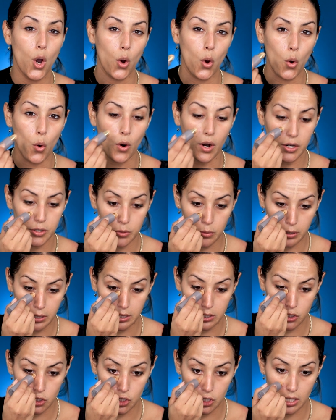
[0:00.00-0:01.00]
or you
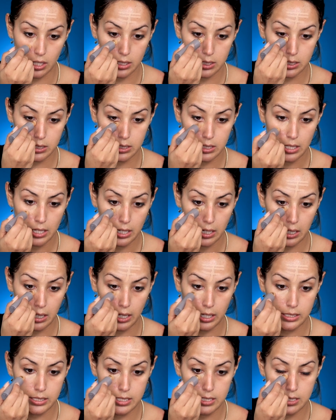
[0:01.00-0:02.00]
can just
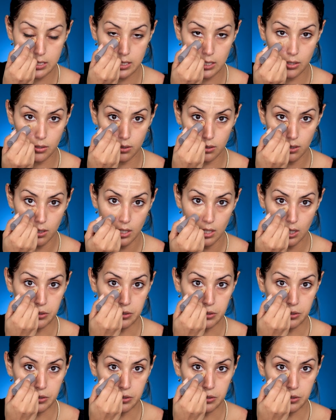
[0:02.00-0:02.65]
conceal